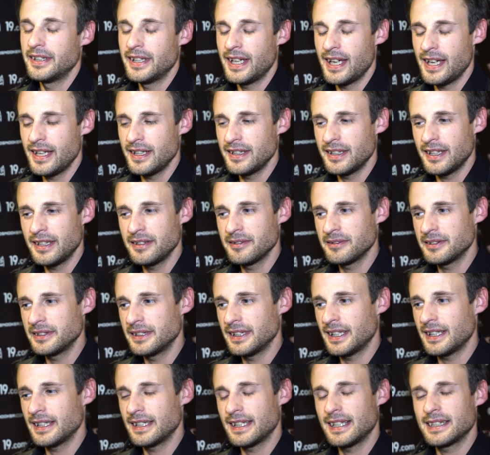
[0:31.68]
No,
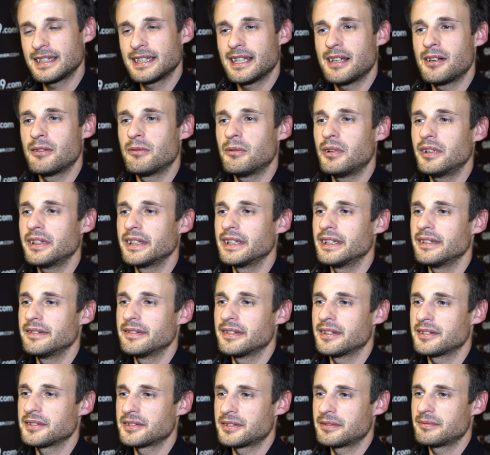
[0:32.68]
and that's how I want it.
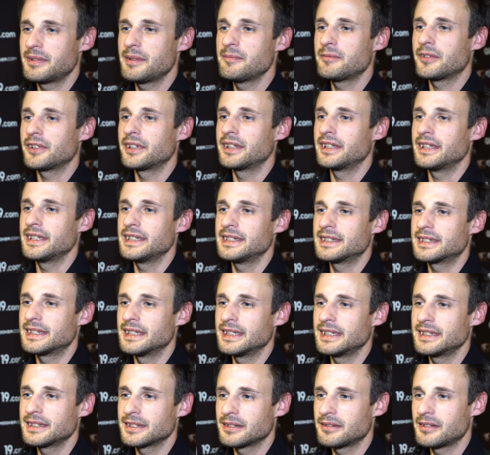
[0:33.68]
If I was to win one of these
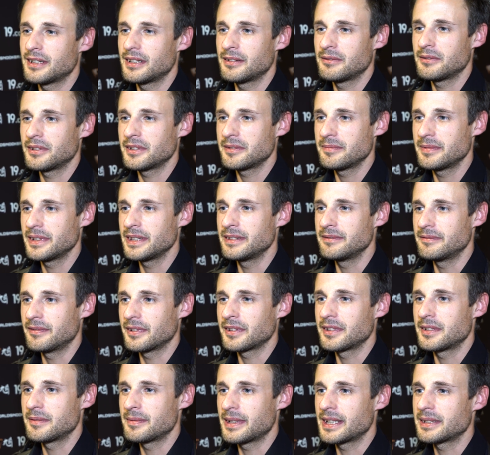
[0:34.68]
things, I want to beat
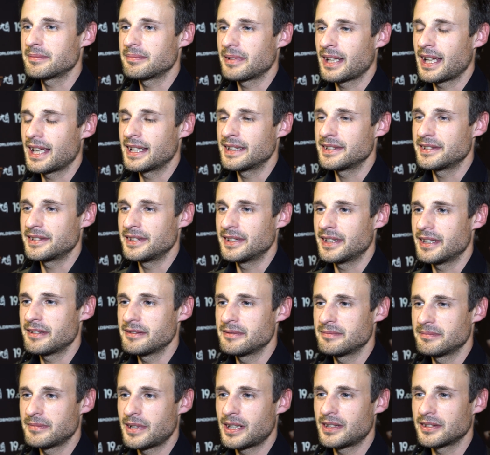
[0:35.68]
one of the best players, you
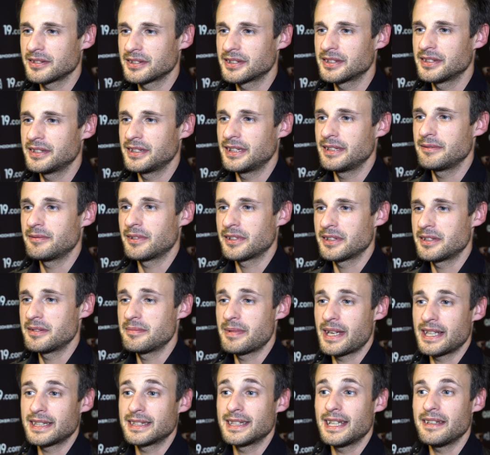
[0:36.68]
know, and Mark's certainly one of
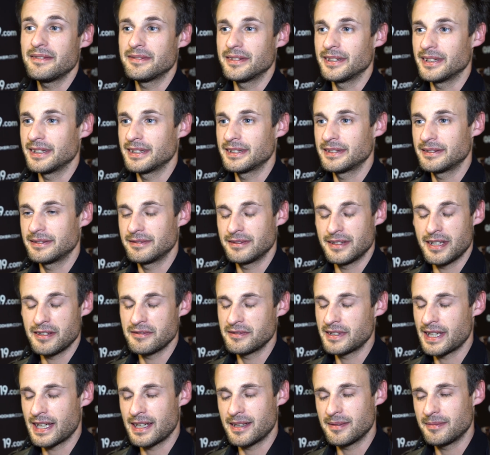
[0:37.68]
the best ever,
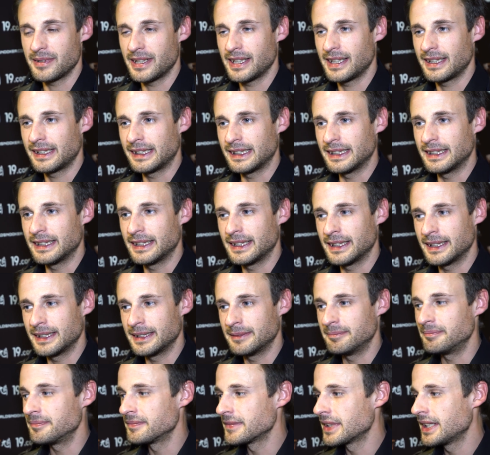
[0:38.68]
no doubt about it.
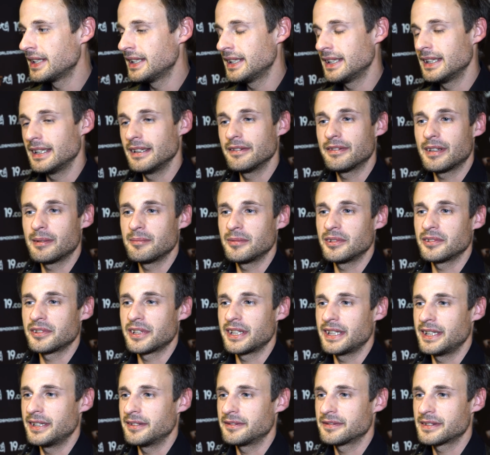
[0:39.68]
If I'm
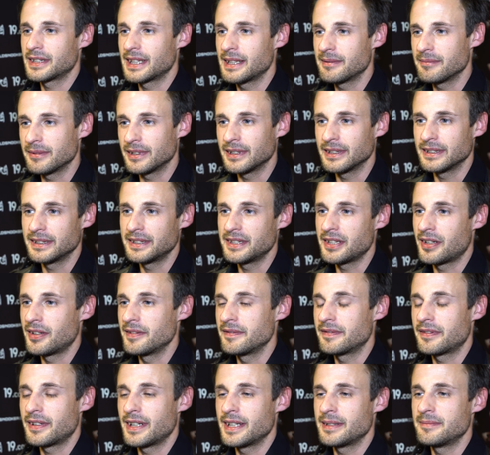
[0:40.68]
lucky enough to get my
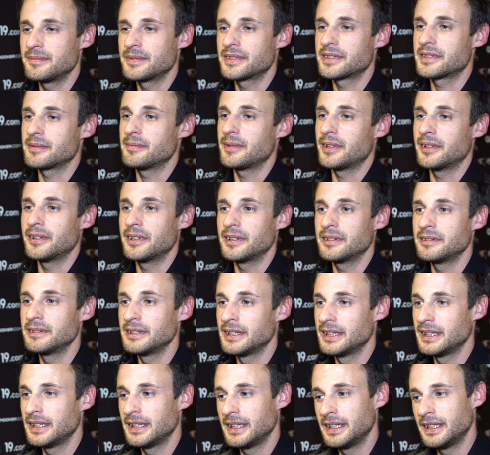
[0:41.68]
9 frames tomorrow,
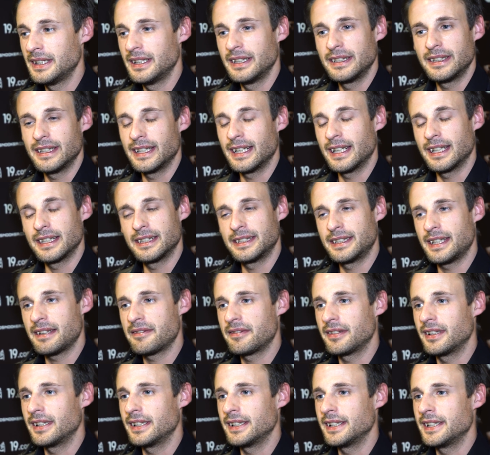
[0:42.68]
then I'd have
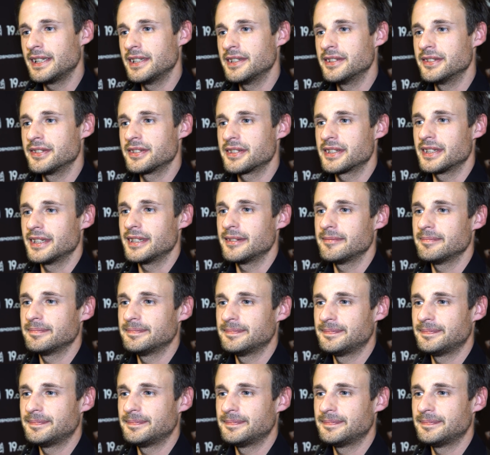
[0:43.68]
definitely earned it.